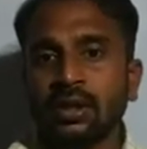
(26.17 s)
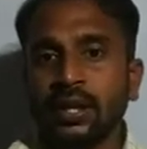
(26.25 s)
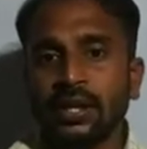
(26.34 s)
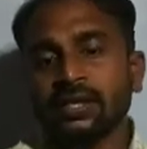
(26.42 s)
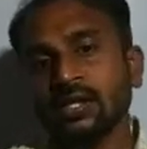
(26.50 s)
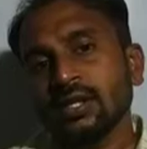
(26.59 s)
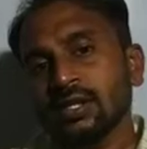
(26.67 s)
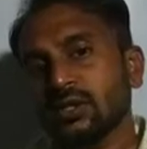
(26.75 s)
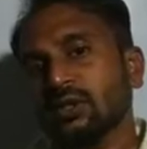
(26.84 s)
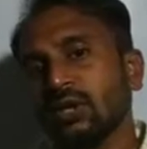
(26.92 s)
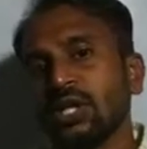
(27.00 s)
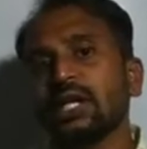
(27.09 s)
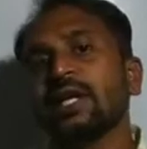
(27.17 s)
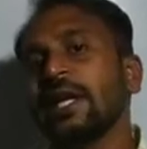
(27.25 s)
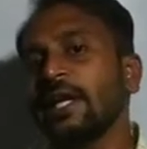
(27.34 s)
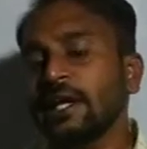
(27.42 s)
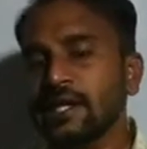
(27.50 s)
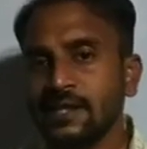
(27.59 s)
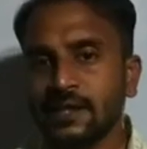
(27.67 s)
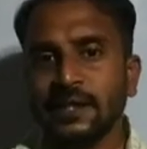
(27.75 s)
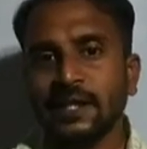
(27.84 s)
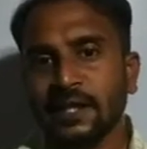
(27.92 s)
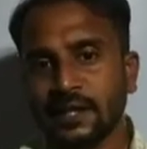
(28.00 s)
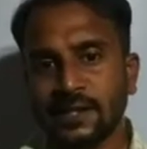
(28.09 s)
Yes, so here
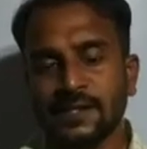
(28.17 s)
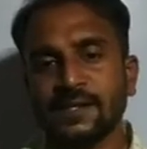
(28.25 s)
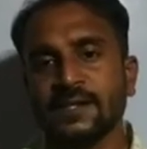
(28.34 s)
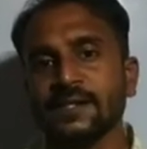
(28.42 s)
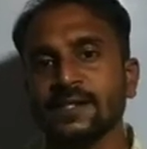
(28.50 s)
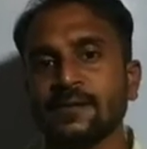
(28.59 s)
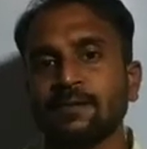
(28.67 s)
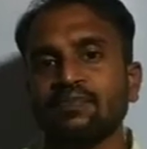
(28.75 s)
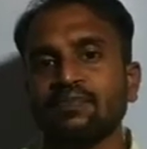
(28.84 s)
intensity increases.